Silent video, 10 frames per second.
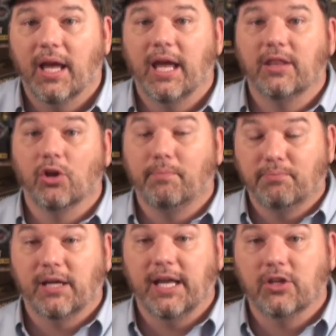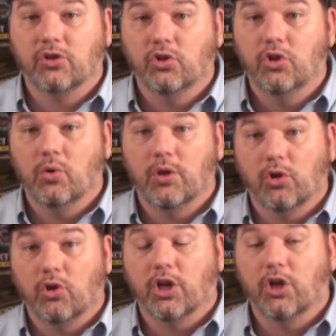and they played Clue and
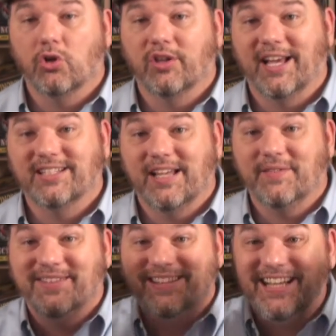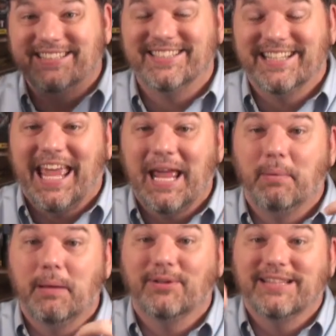they're looking to go to the next level, this is the game,
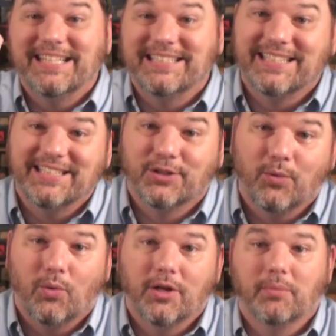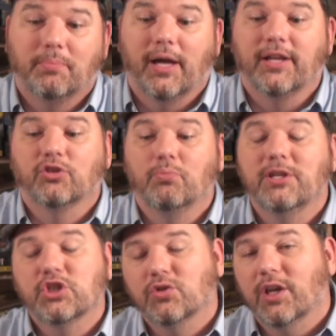people. This is the one to play. So,
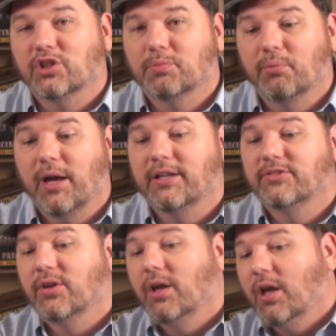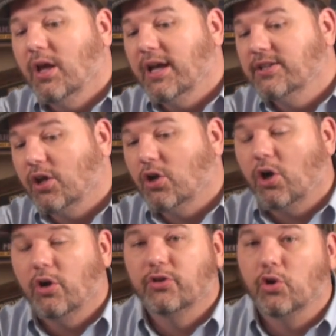Mystery Express, as they
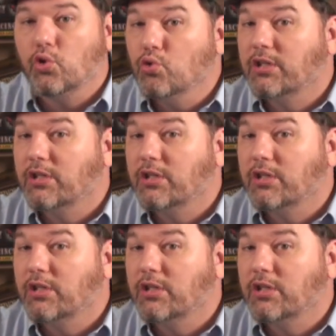call it, the who